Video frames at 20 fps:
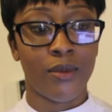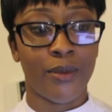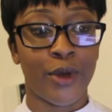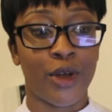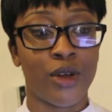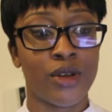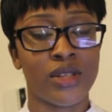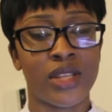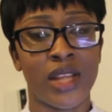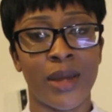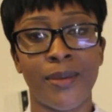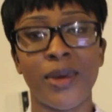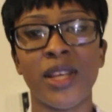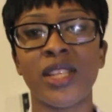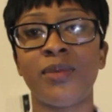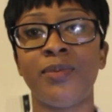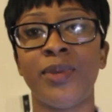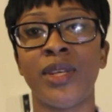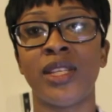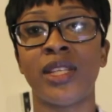Because there
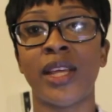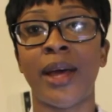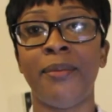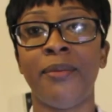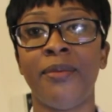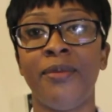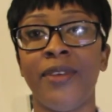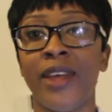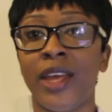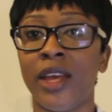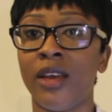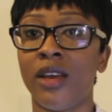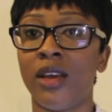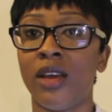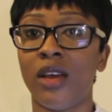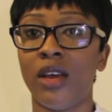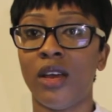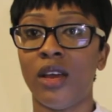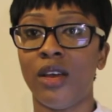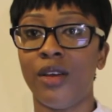must be something
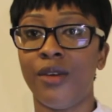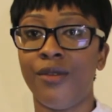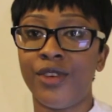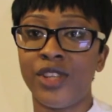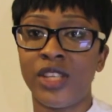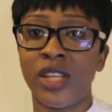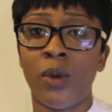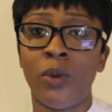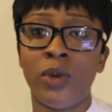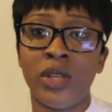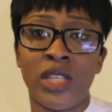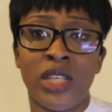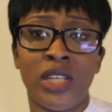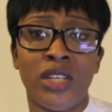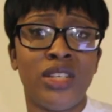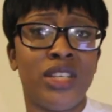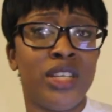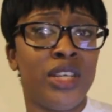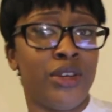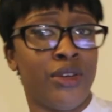for someone
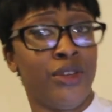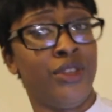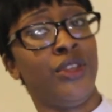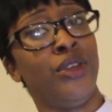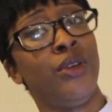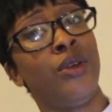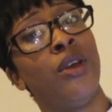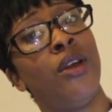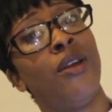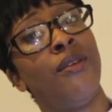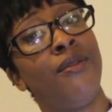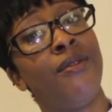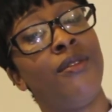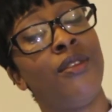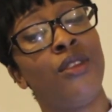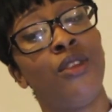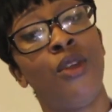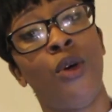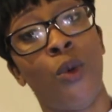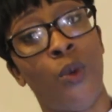to cheat on you,
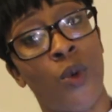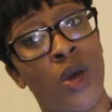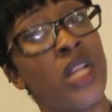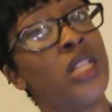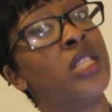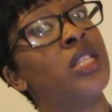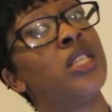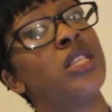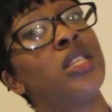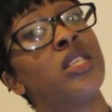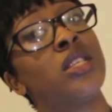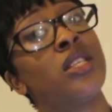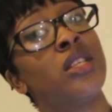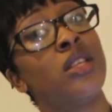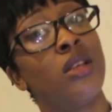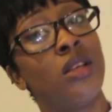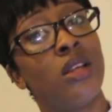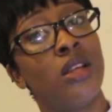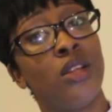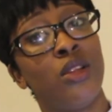not once,
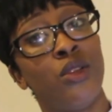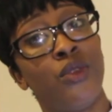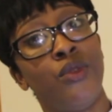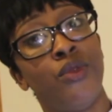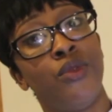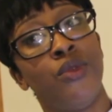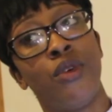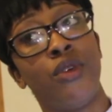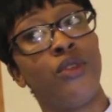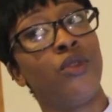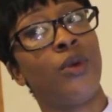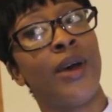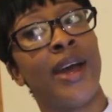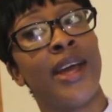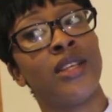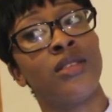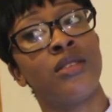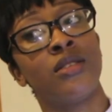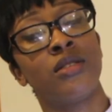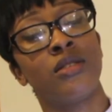not
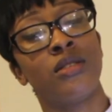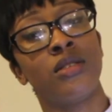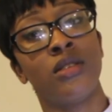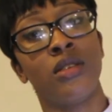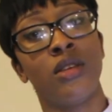twice,